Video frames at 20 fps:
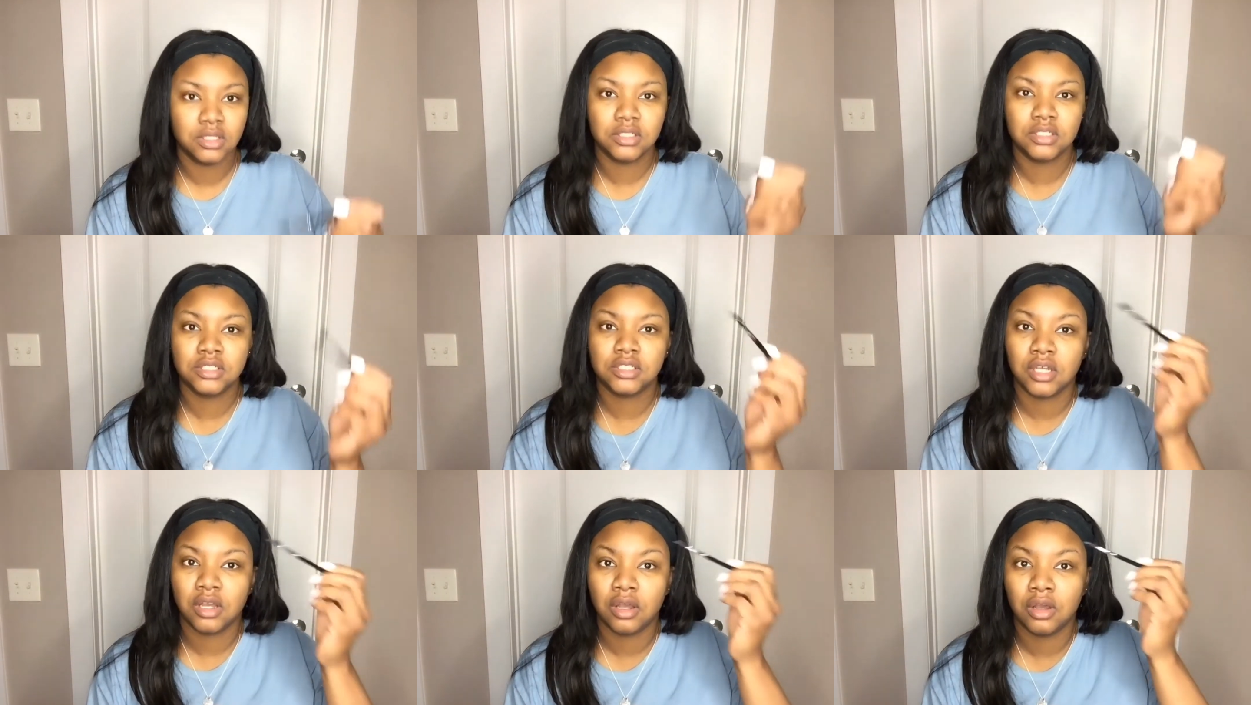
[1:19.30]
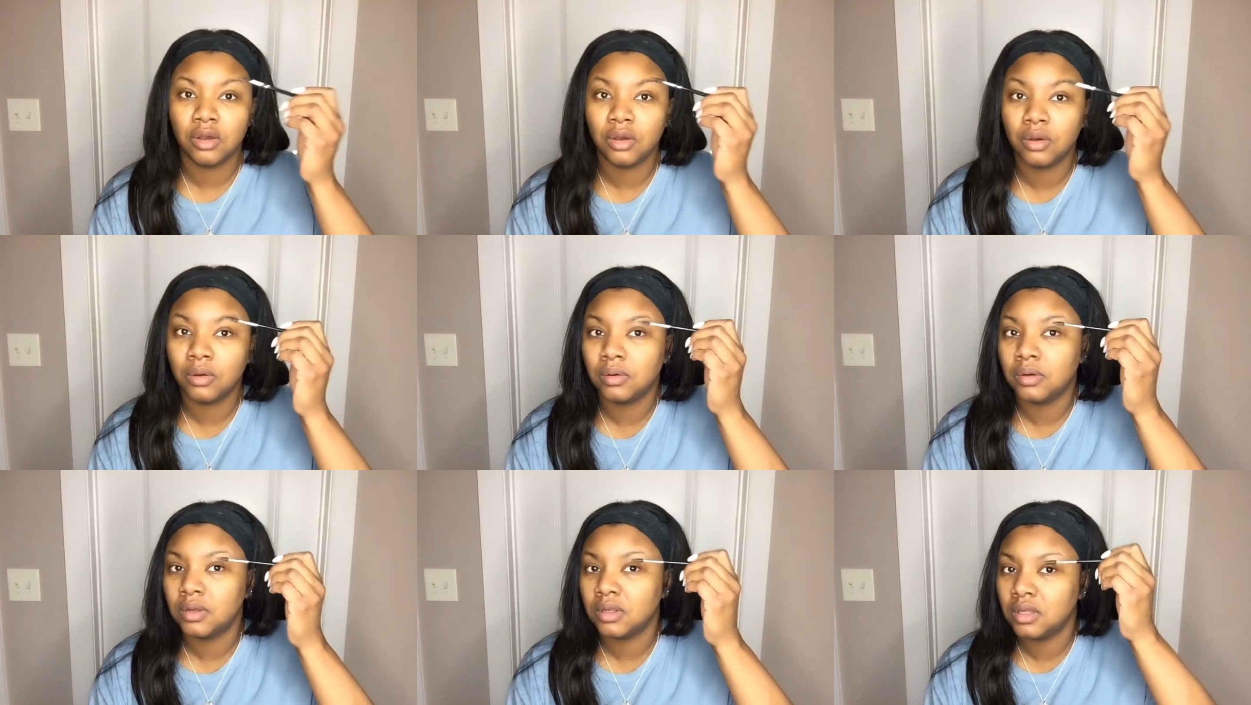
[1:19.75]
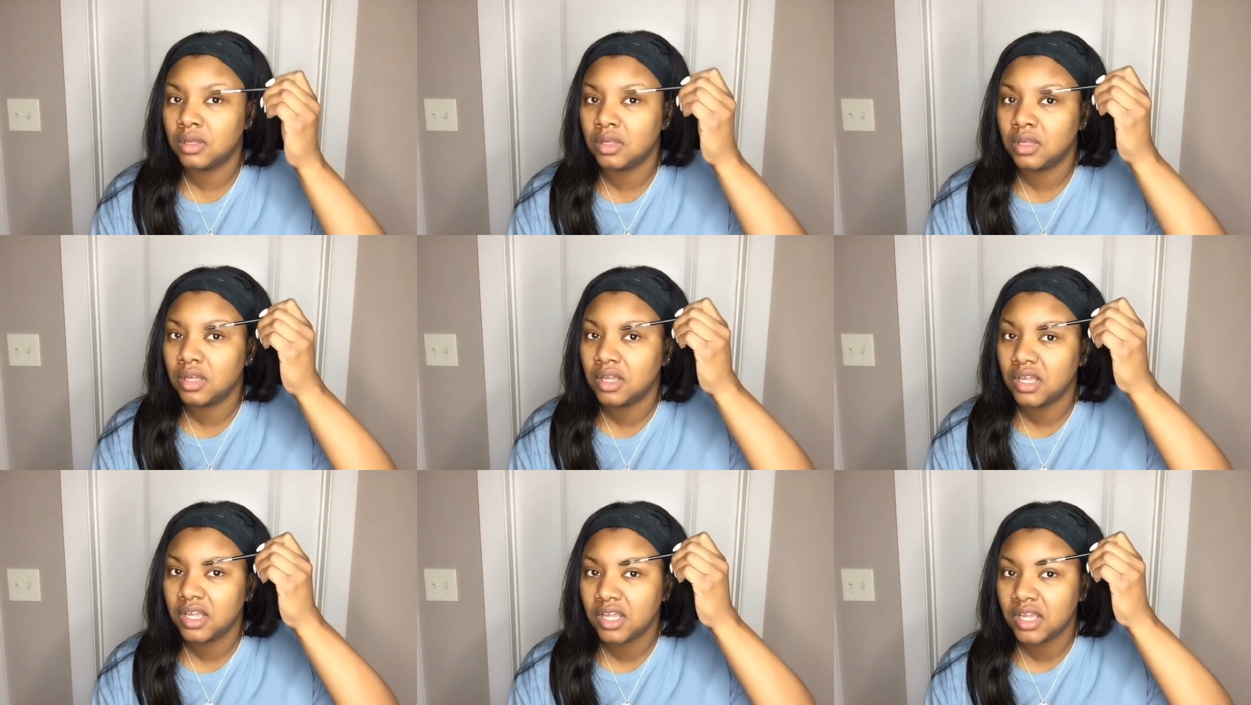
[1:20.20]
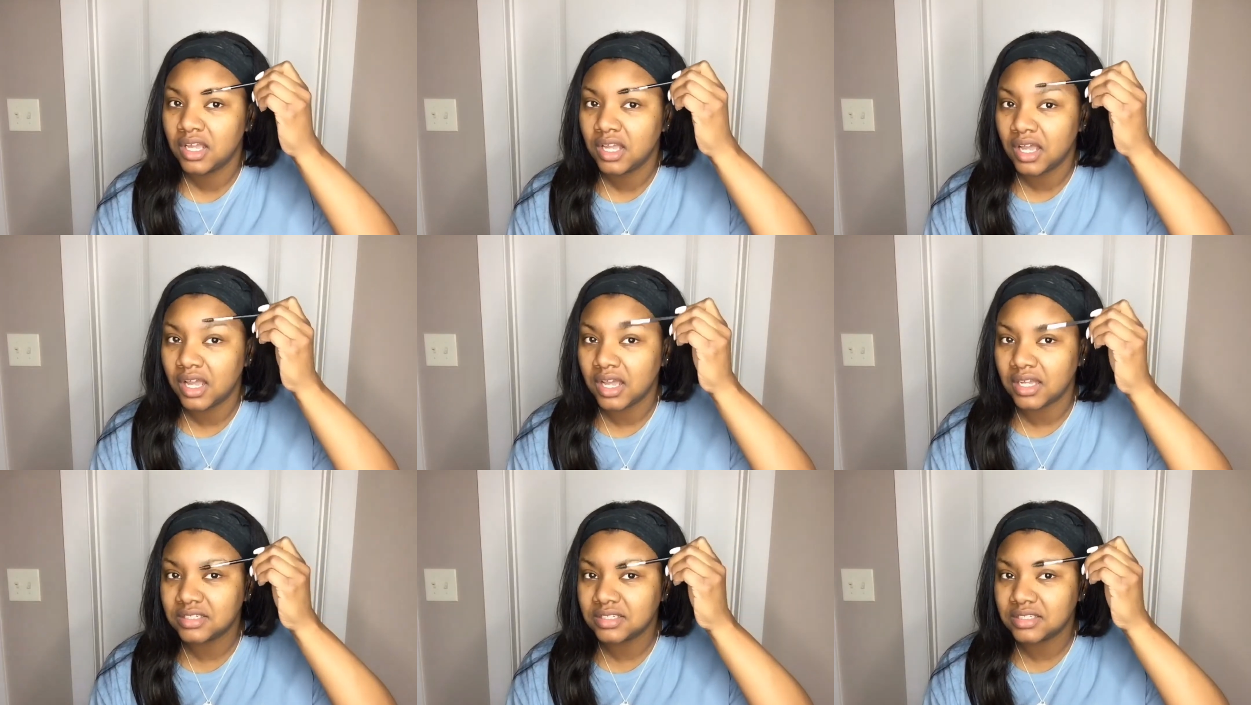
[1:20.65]
So
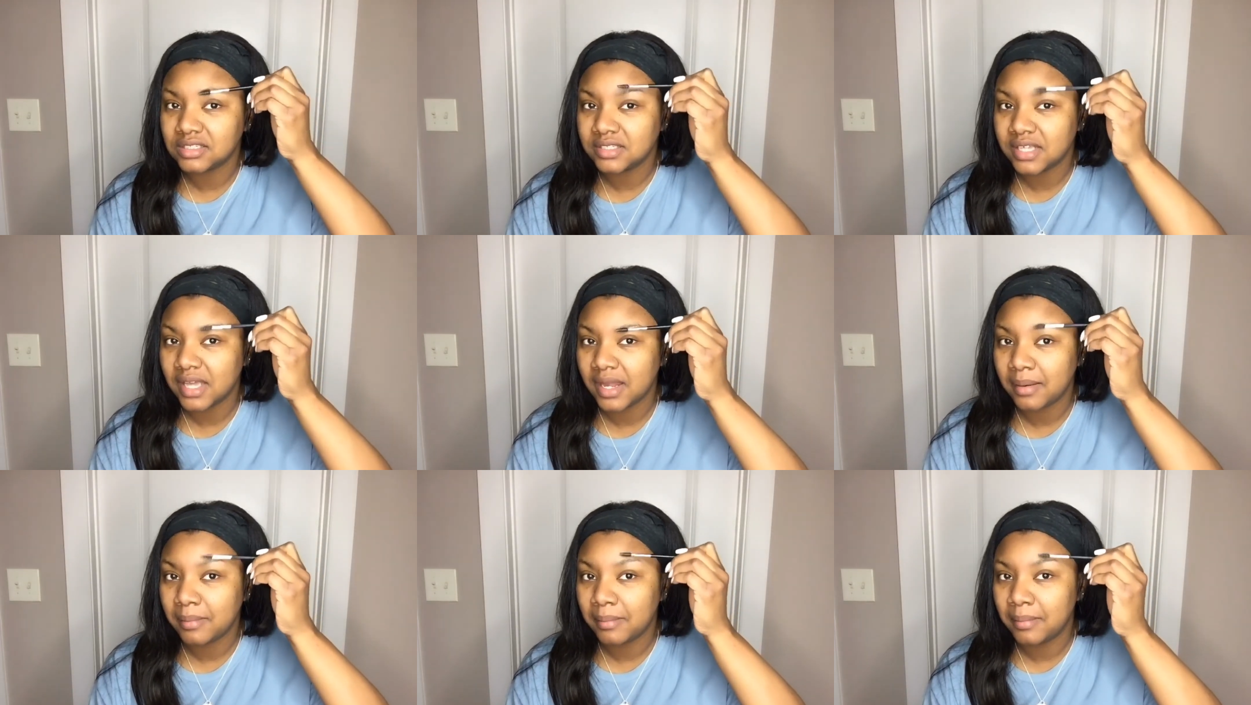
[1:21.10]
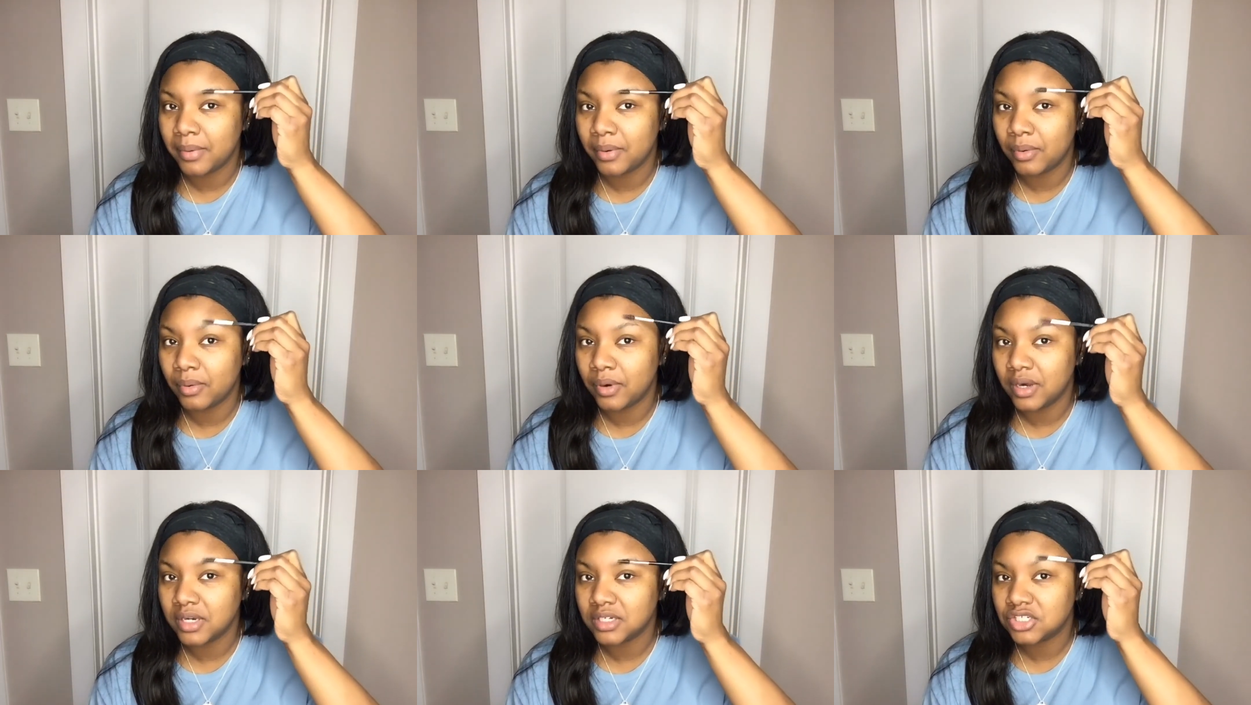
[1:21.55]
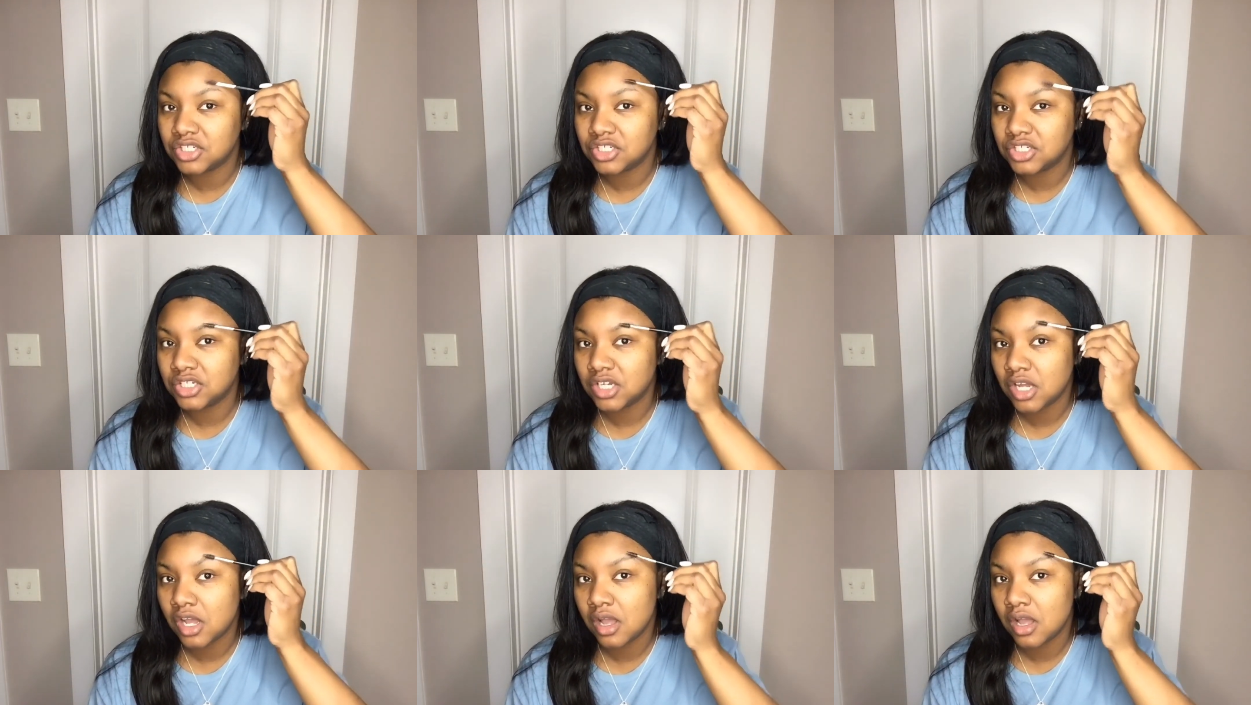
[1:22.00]
I just kind of brush